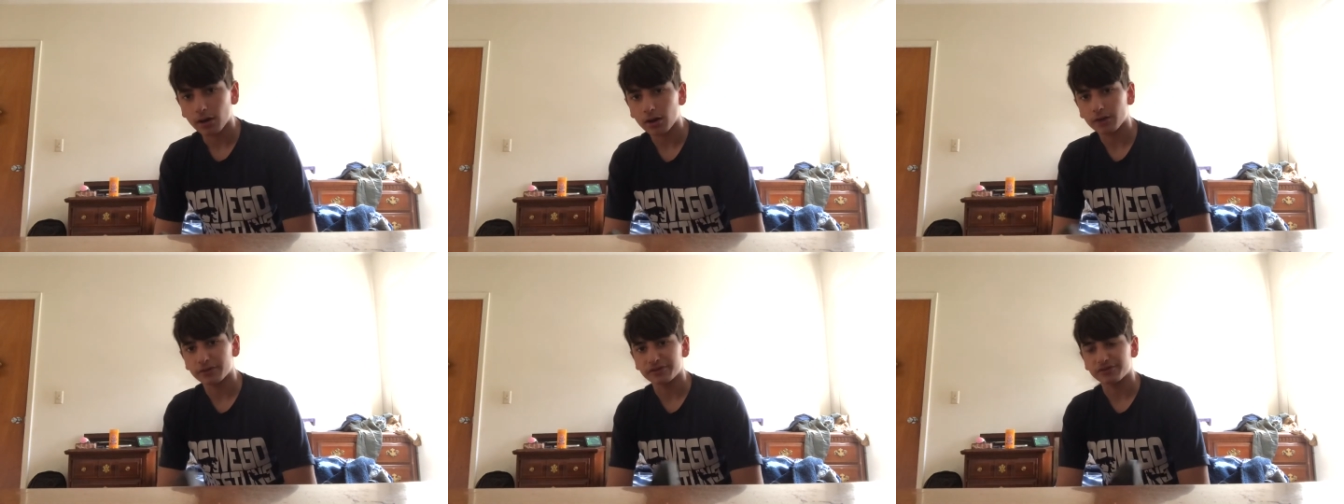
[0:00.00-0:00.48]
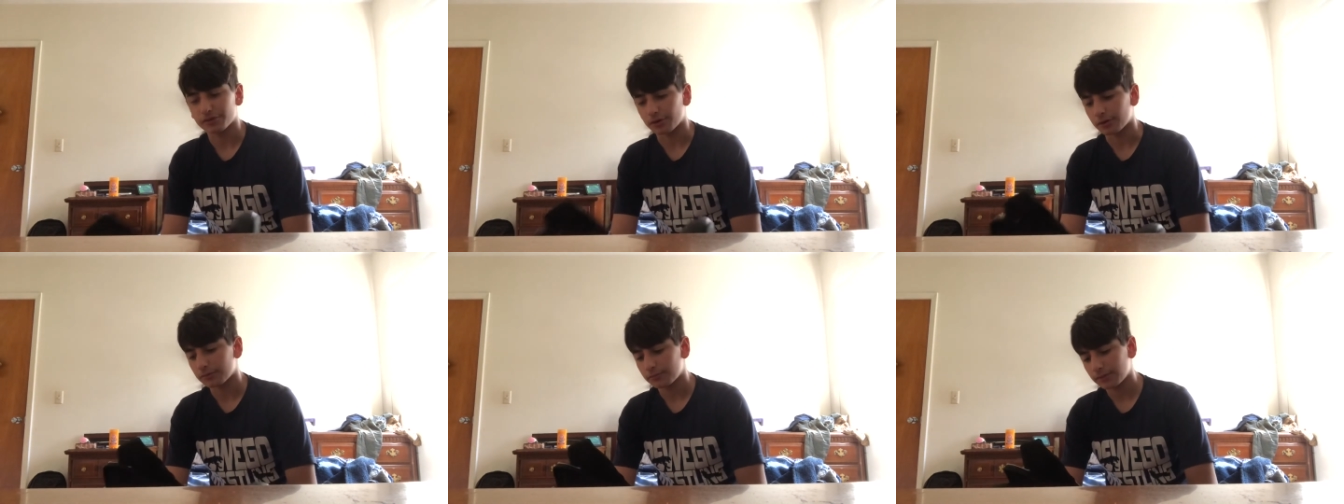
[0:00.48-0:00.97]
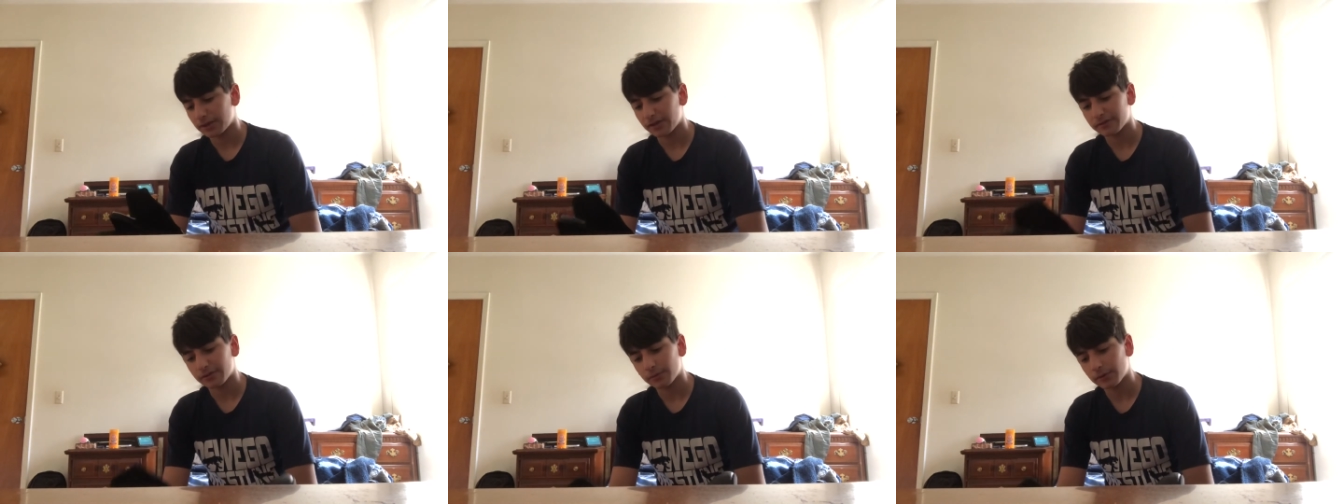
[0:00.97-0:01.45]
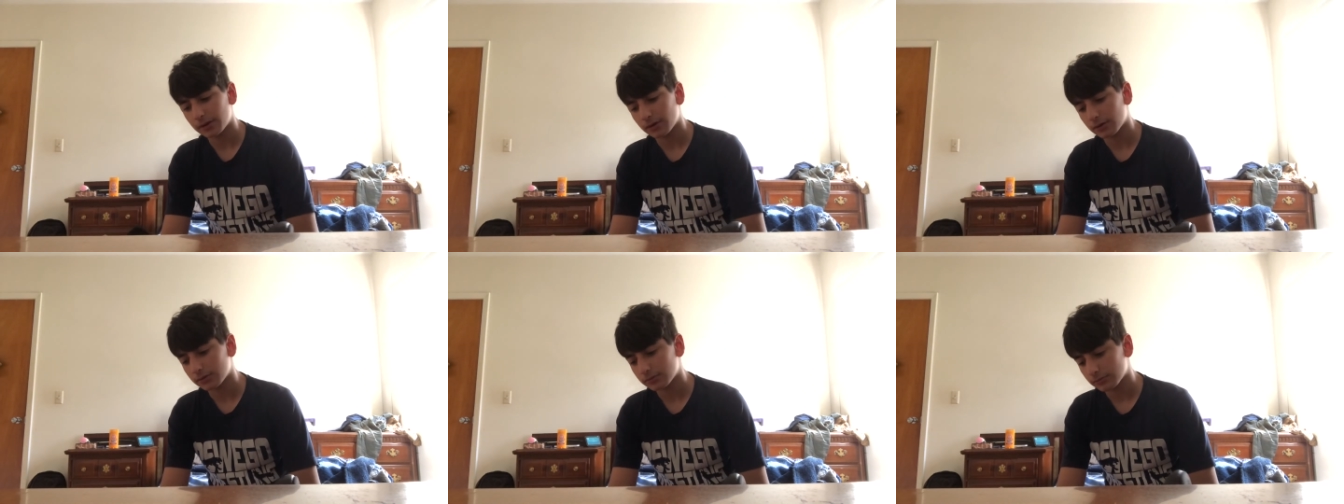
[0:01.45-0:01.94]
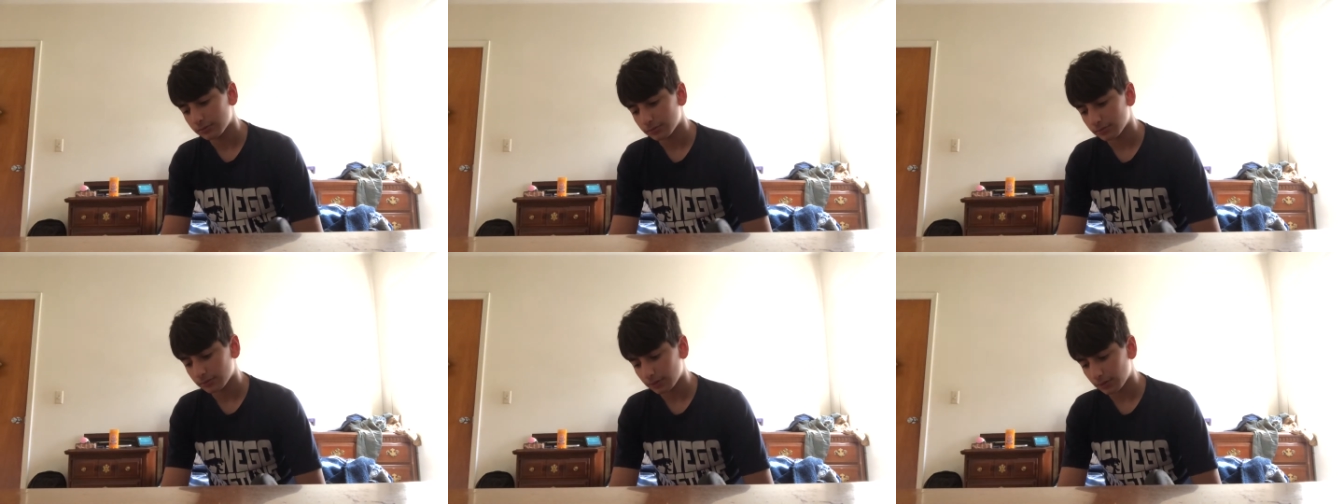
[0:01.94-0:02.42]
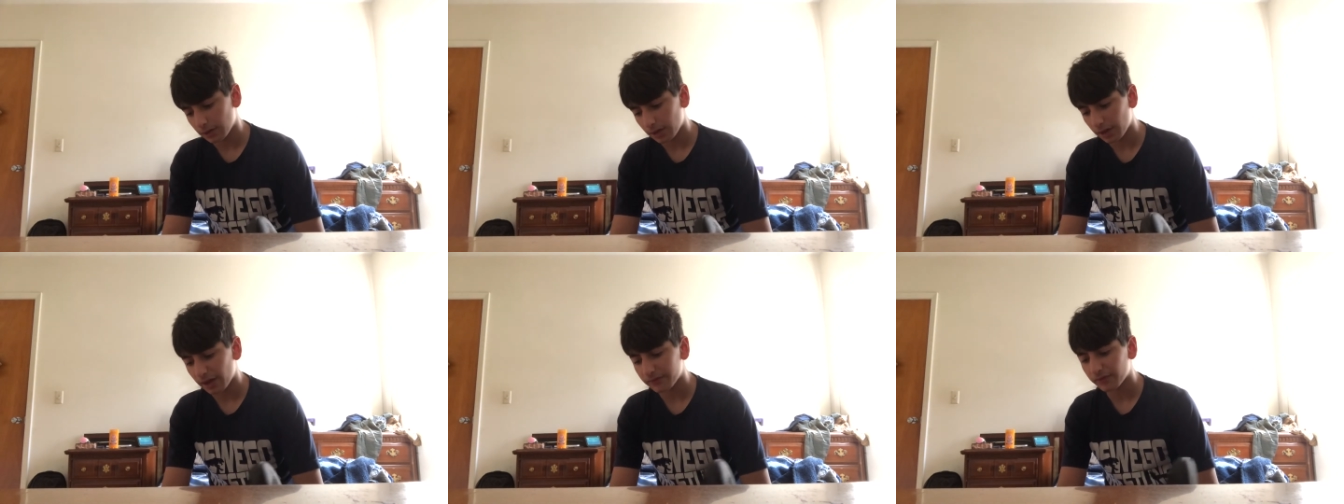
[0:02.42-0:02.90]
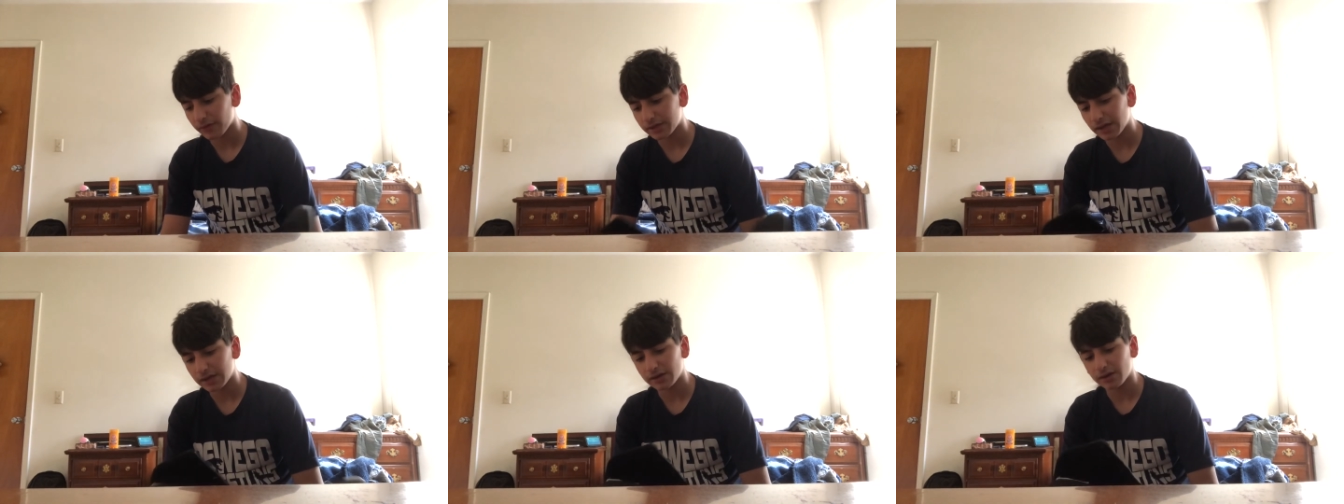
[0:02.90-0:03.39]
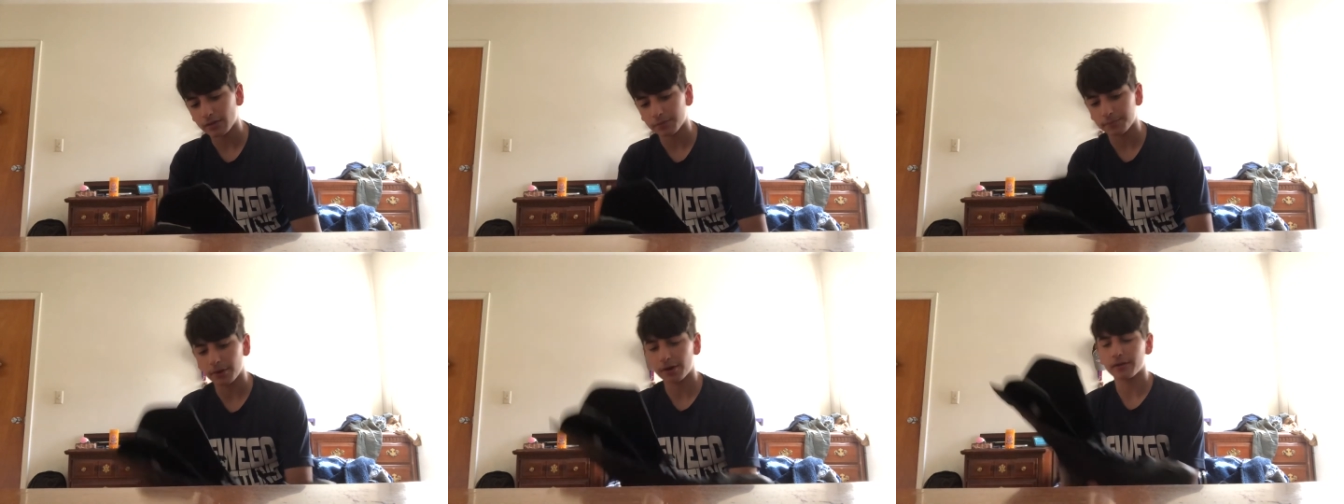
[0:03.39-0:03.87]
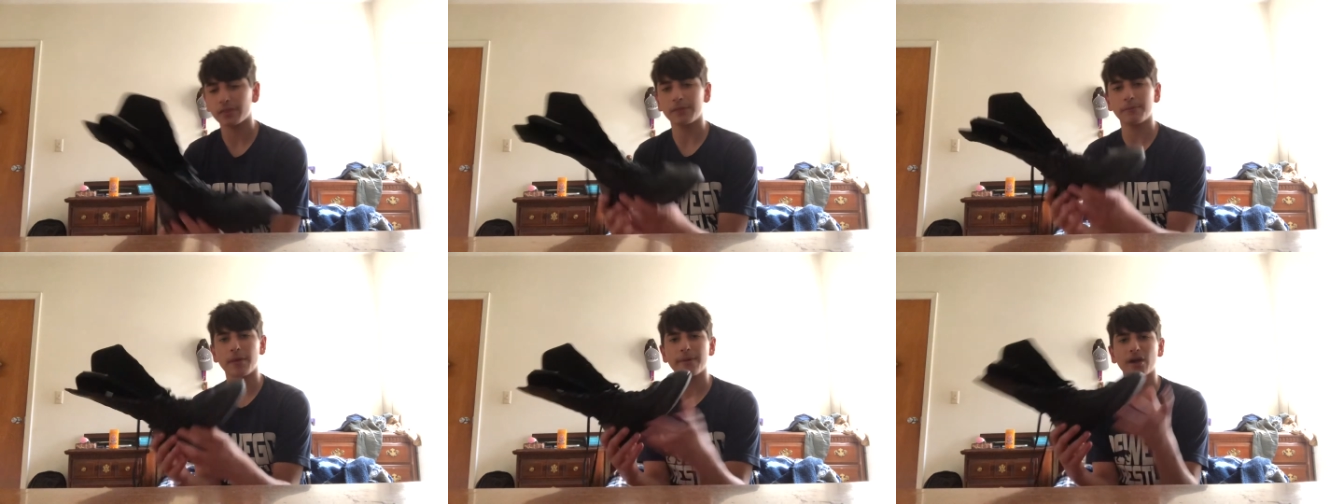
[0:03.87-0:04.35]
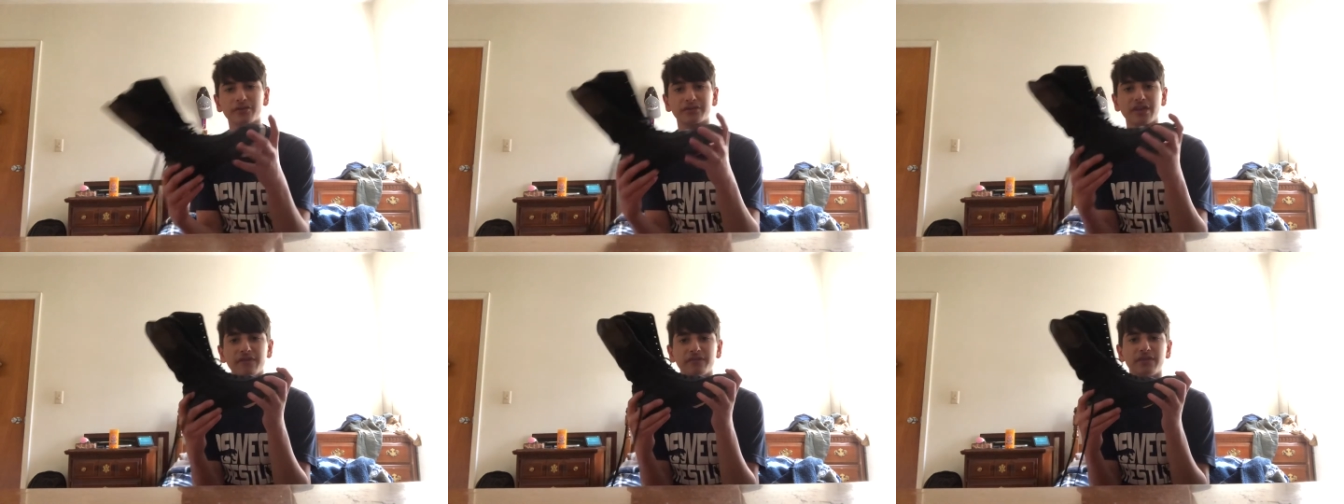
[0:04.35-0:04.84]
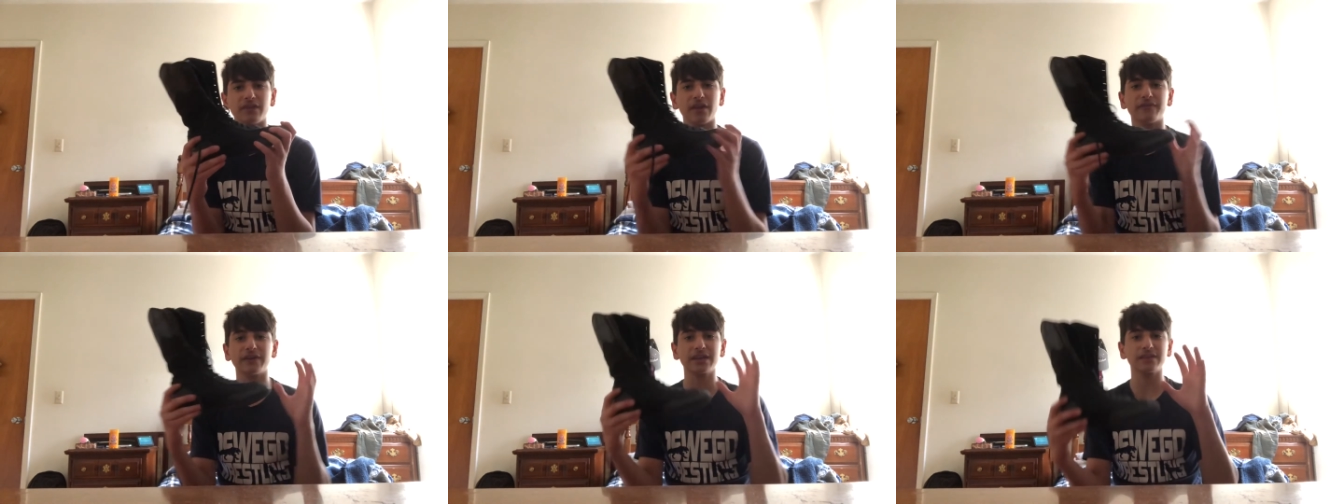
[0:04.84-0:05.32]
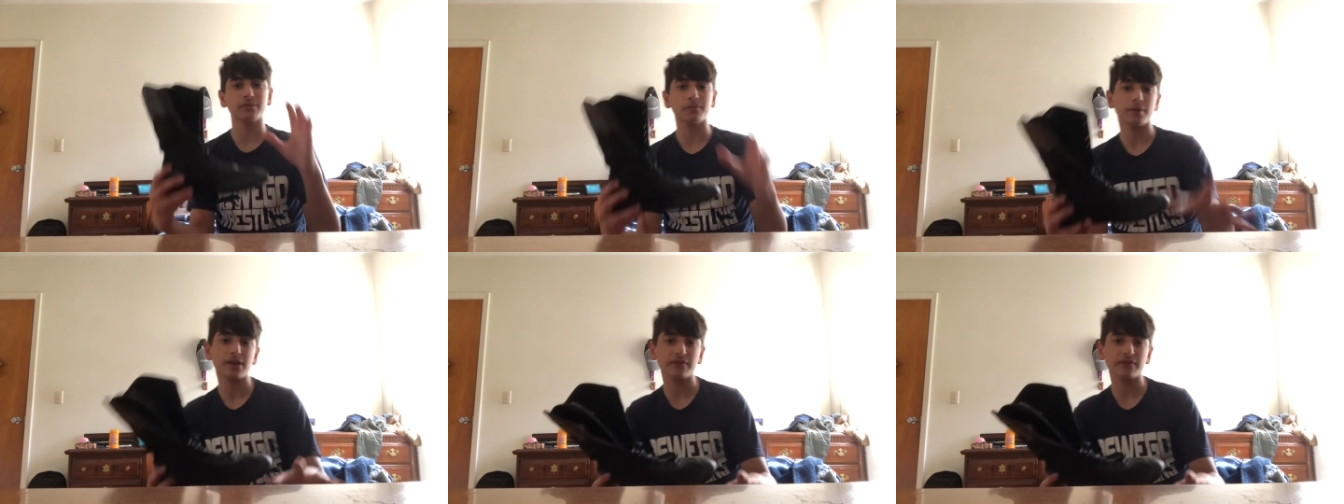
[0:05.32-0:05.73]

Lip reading: this year because I feel like getting another pair, and then maybe I'll save, if I get the money,